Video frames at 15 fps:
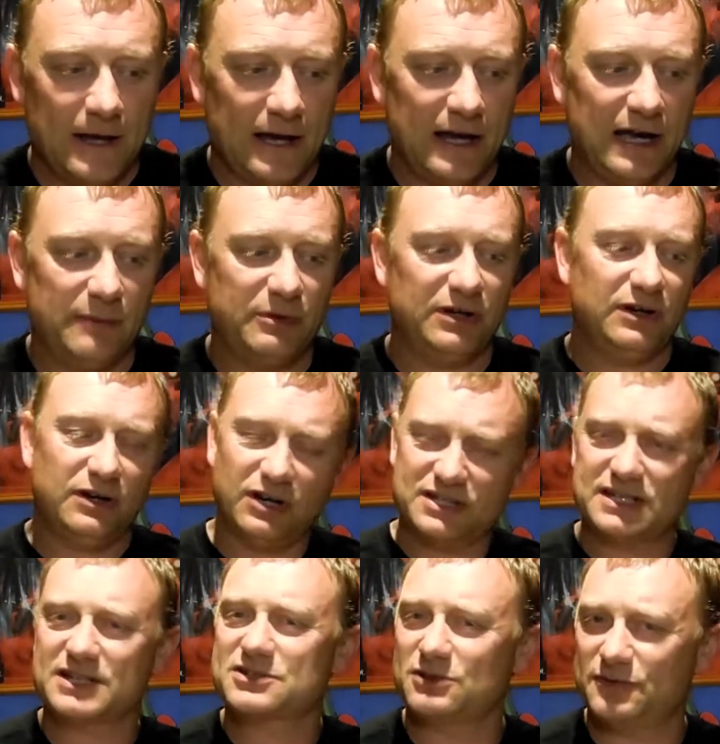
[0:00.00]
But
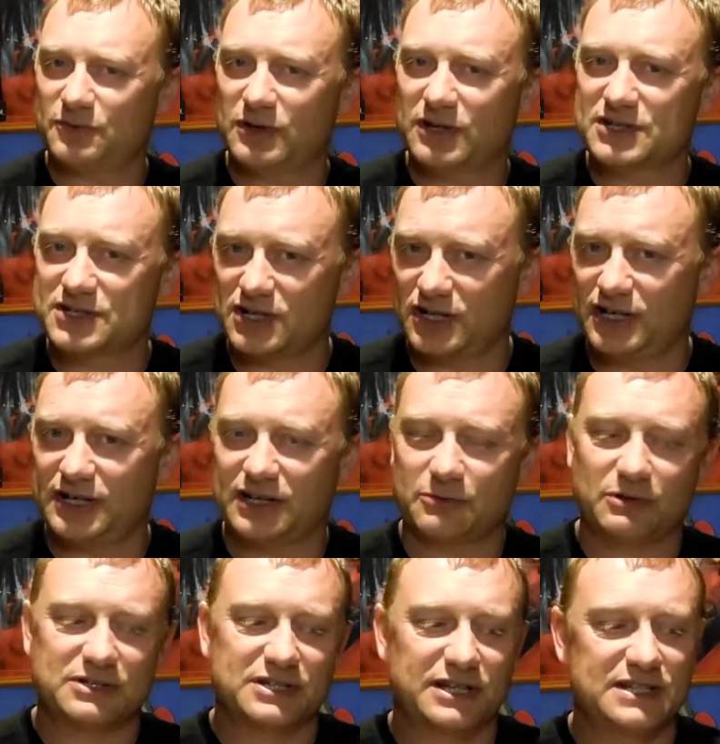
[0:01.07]
high-tech software is certainly another
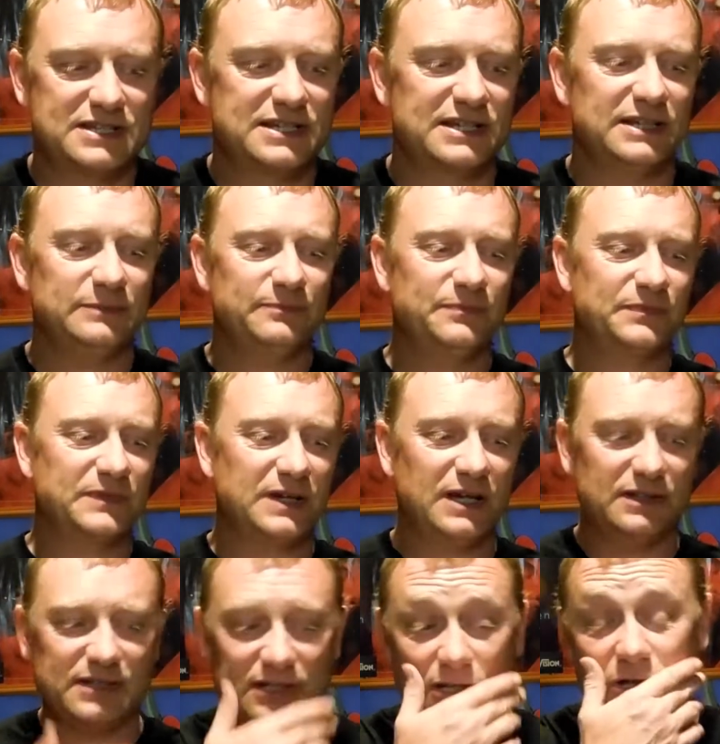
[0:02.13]
one to consider.
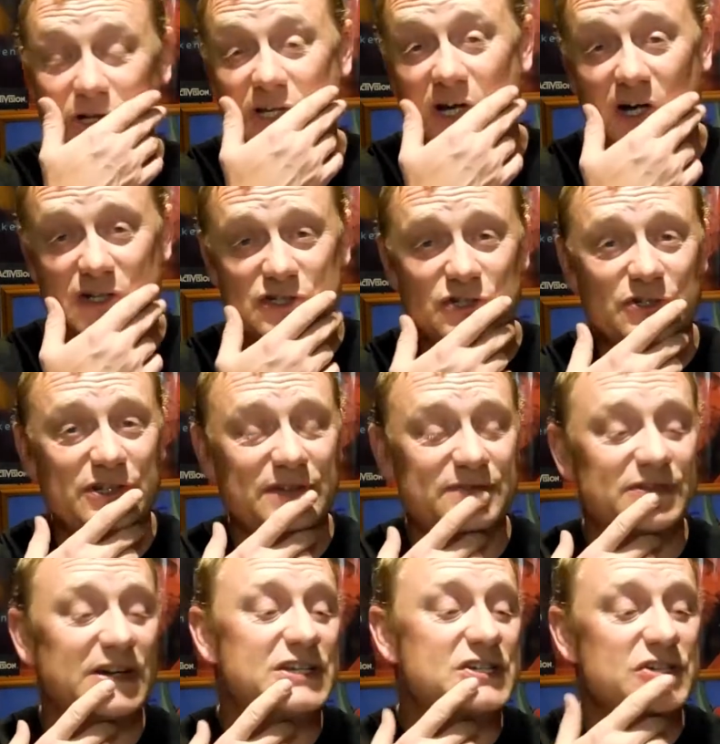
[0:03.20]
Did a lot of cartoony
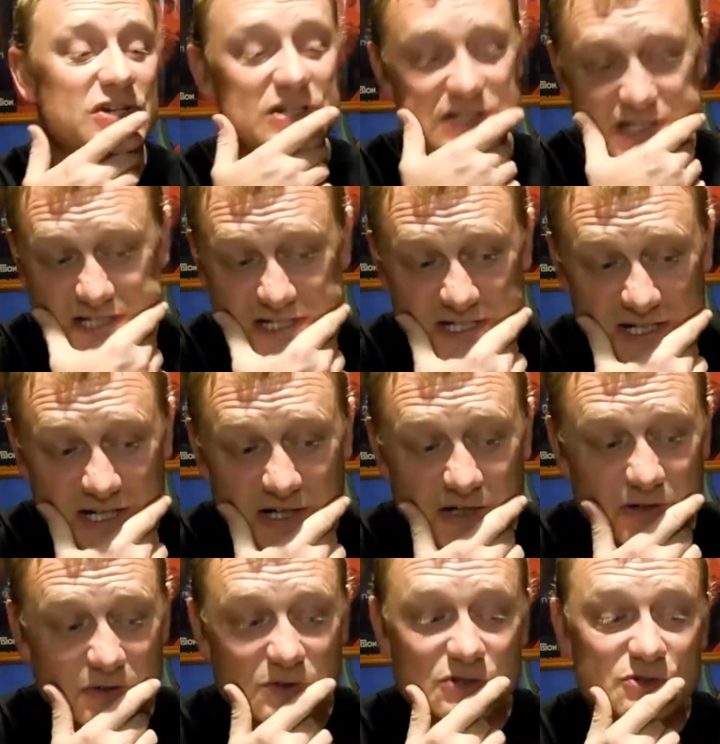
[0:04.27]
franchises,
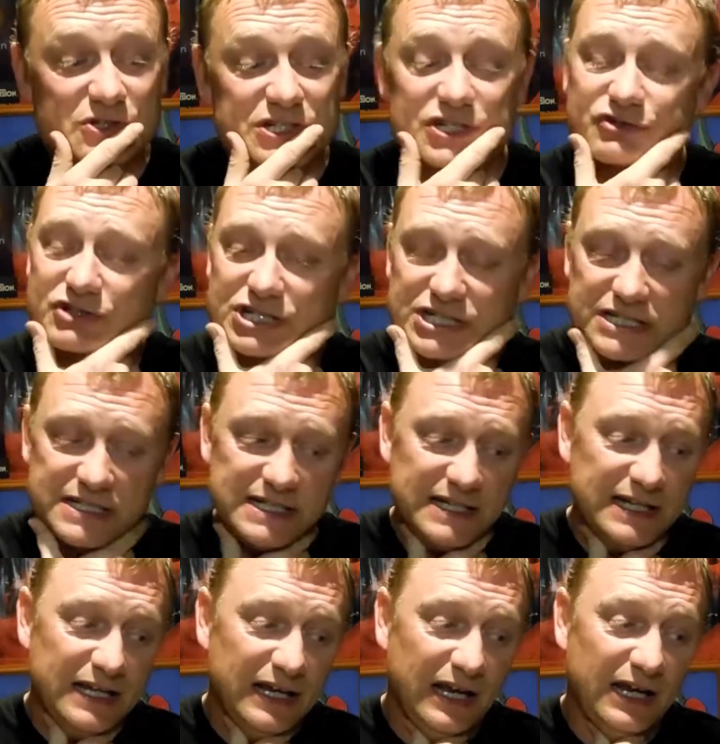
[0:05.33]
which was interesting.
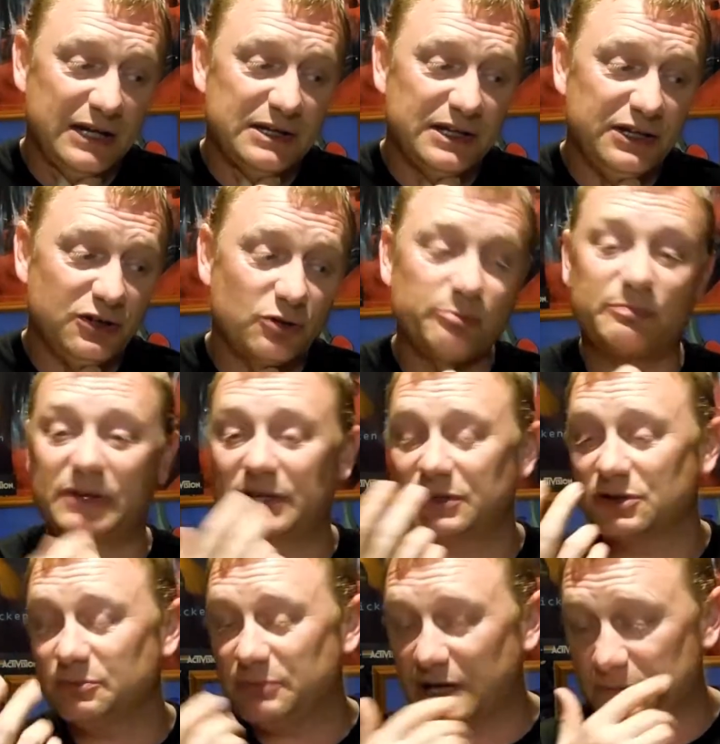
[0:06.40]
And you
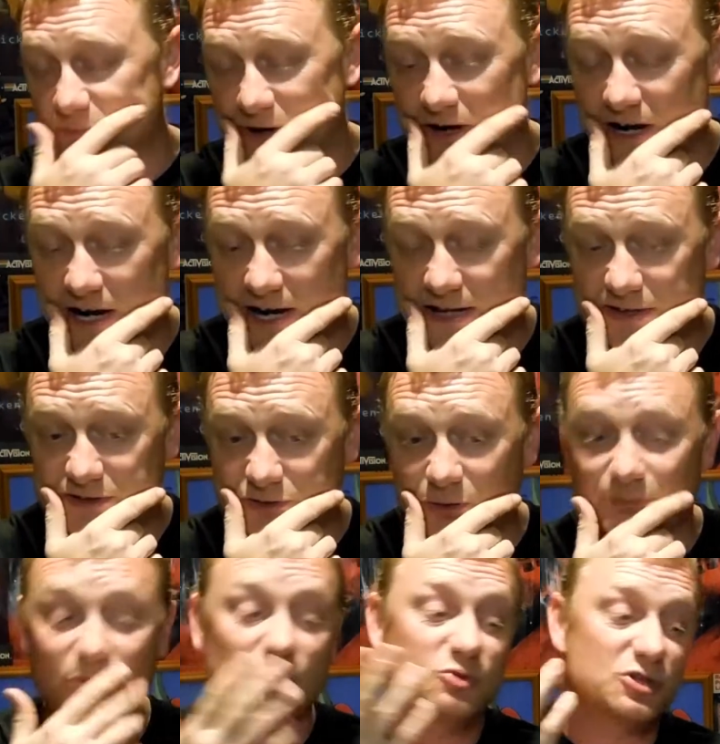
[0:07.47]
got Bug Bite, and you've
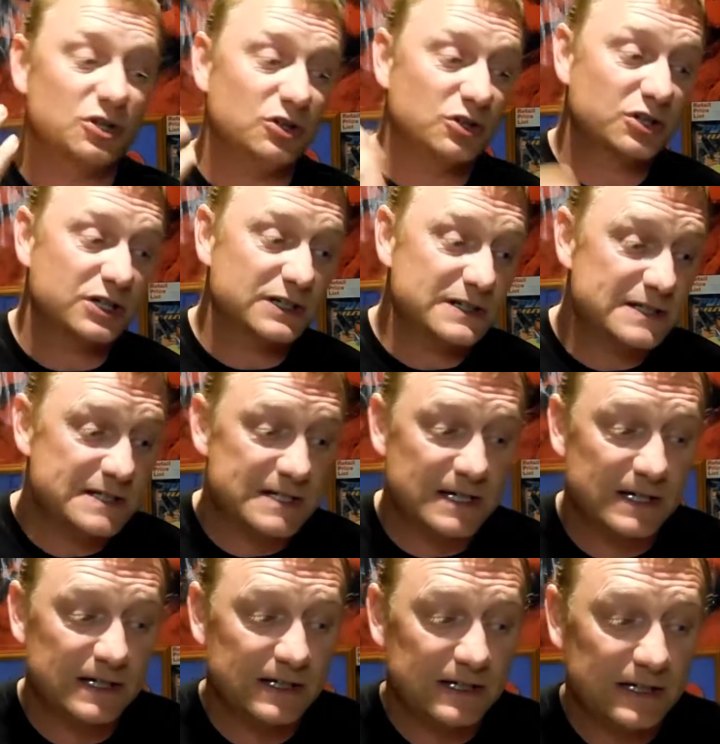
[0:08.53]
got Bulldog, and
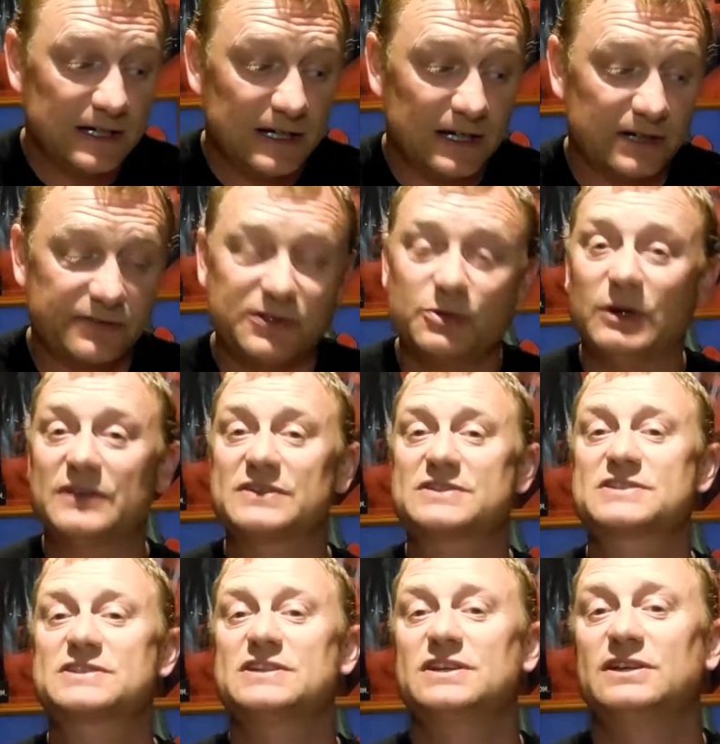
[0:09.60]
a few
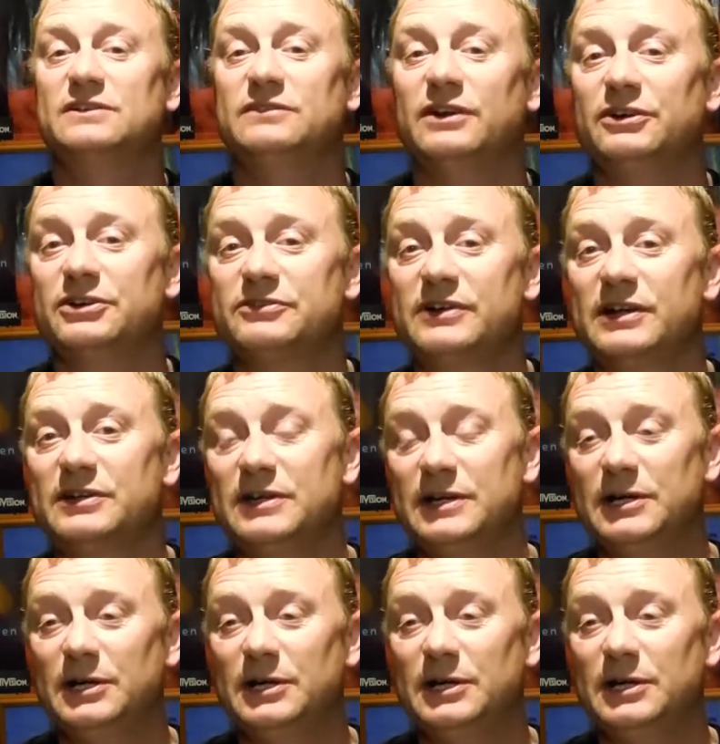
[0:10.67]
others floating around.